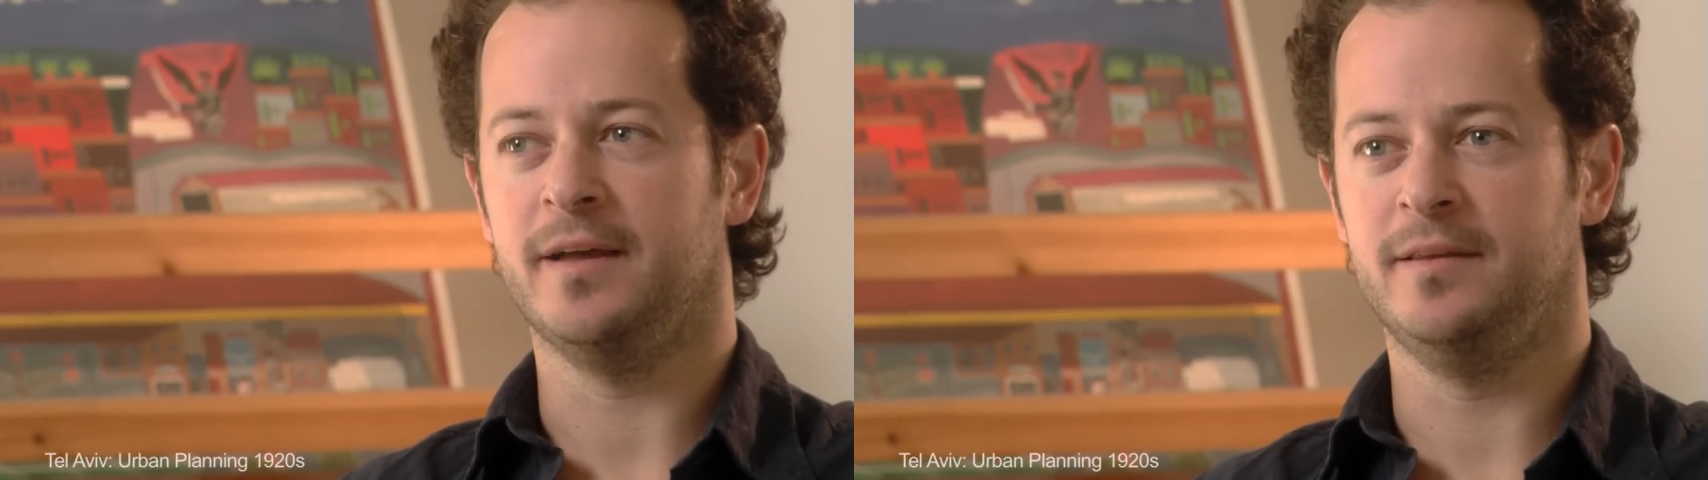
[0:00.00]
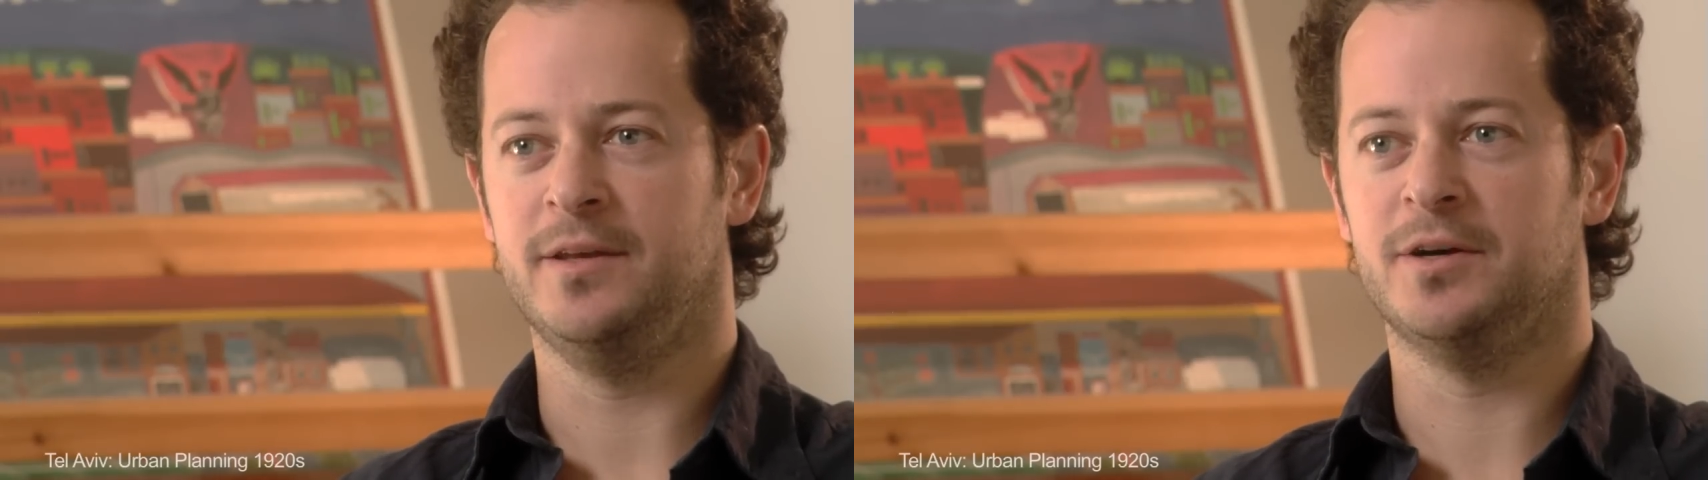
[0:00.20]

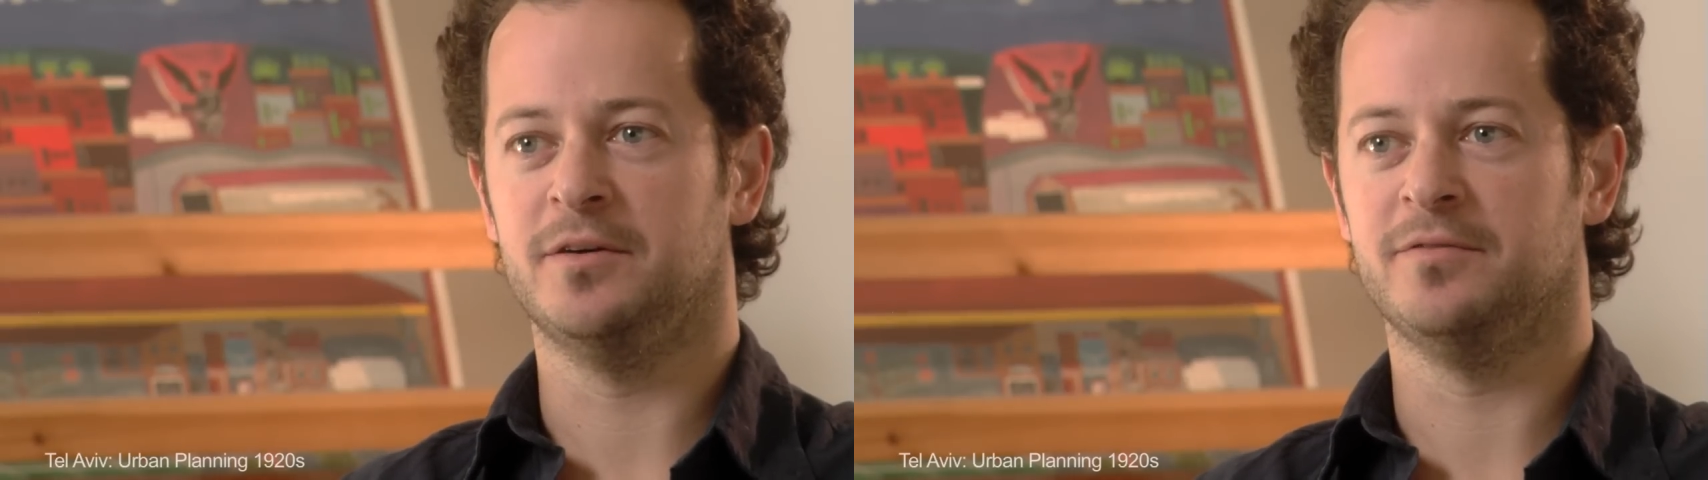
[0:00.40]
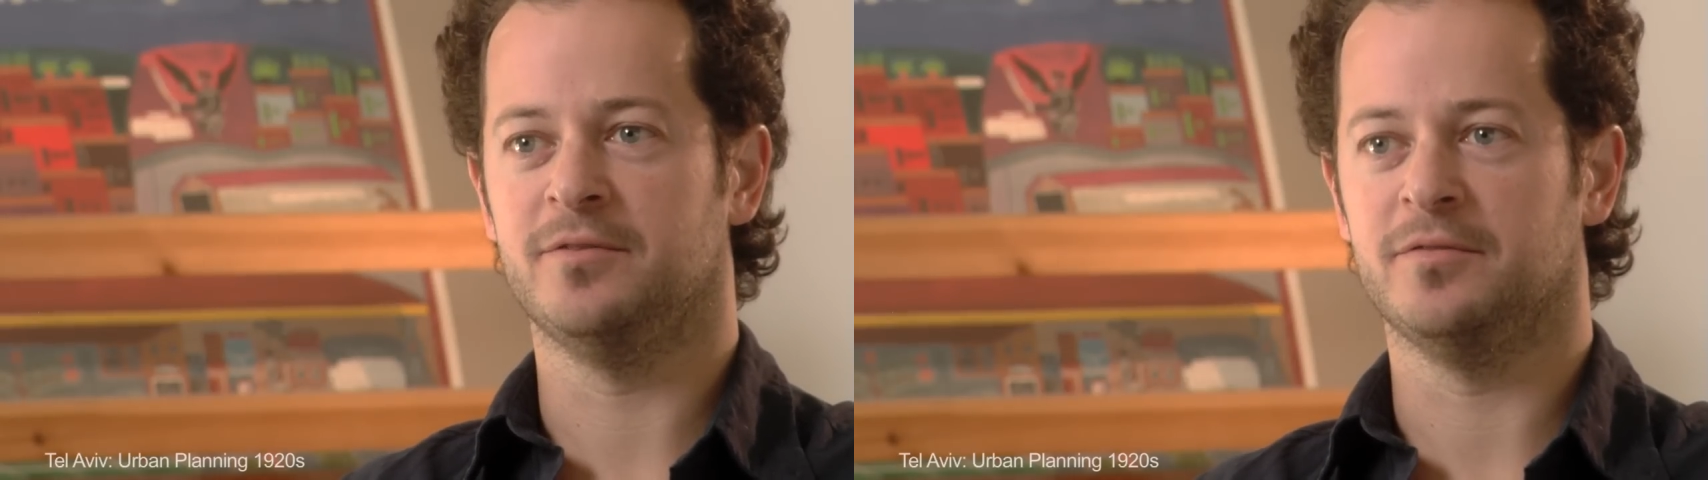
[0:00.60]
idea
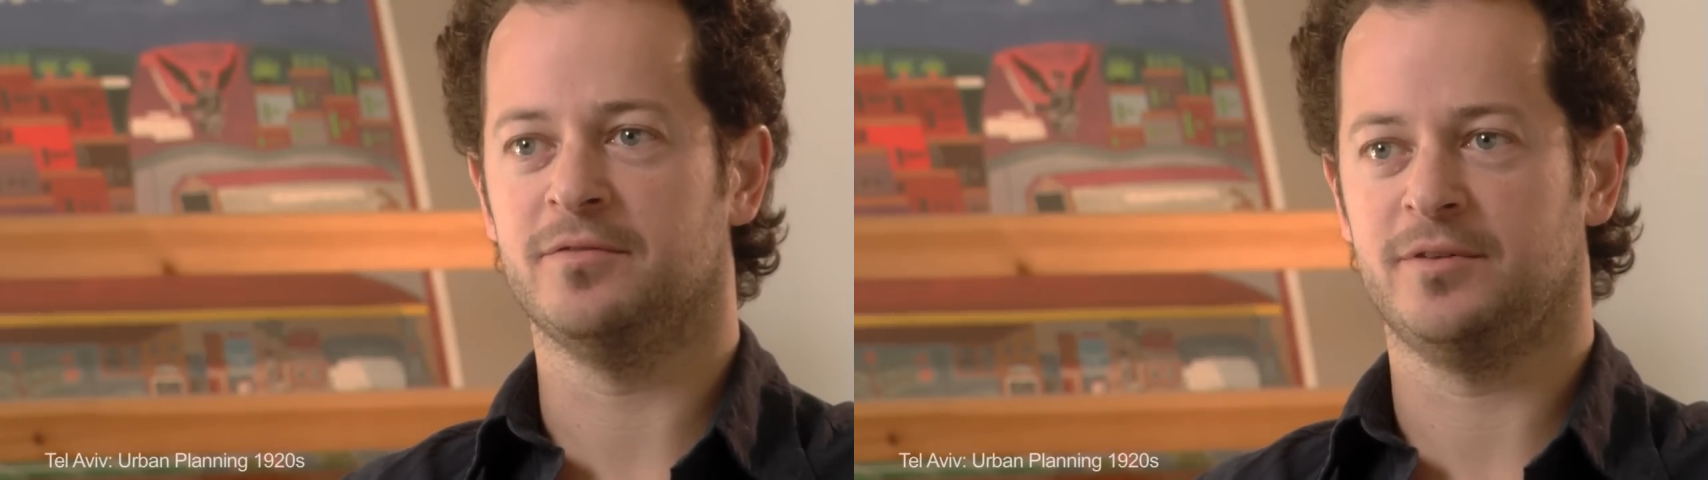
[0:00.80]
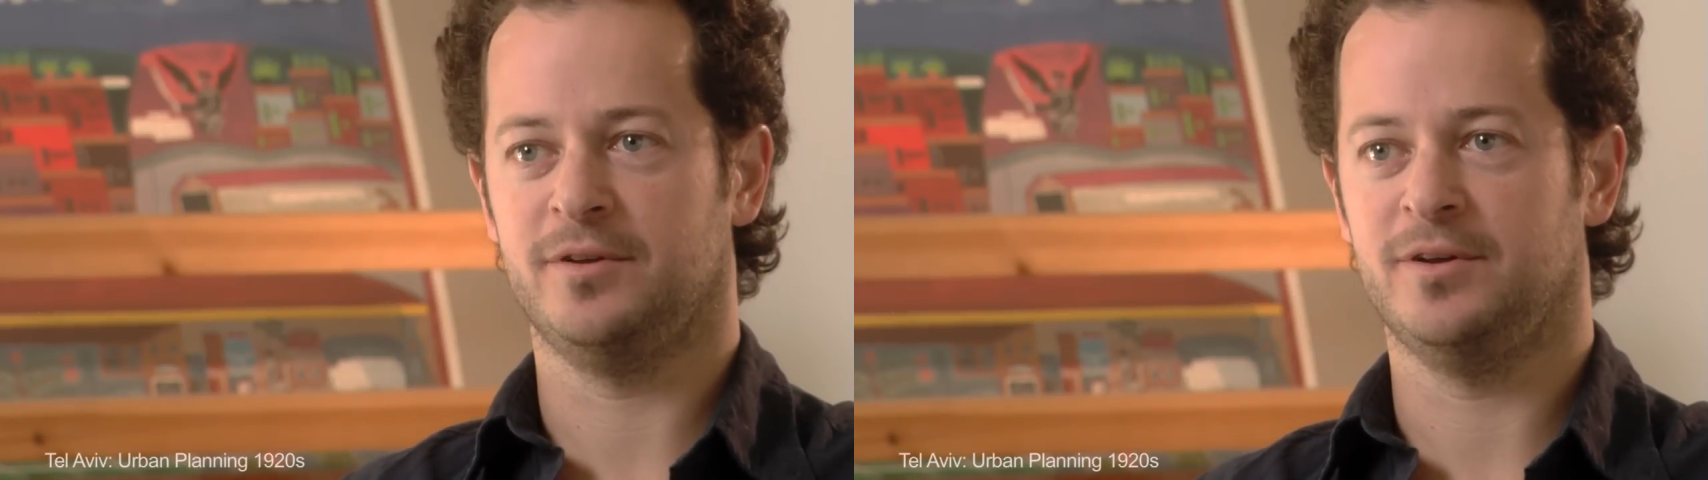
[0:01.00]
of, of,
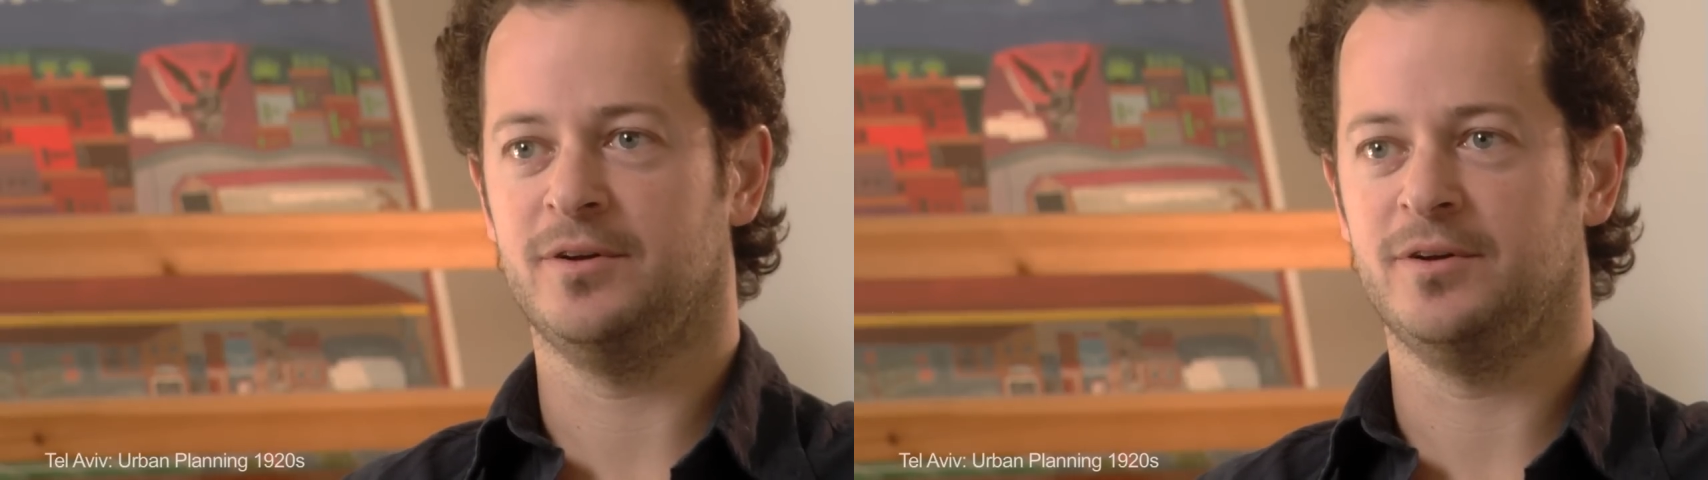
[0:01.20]
uh,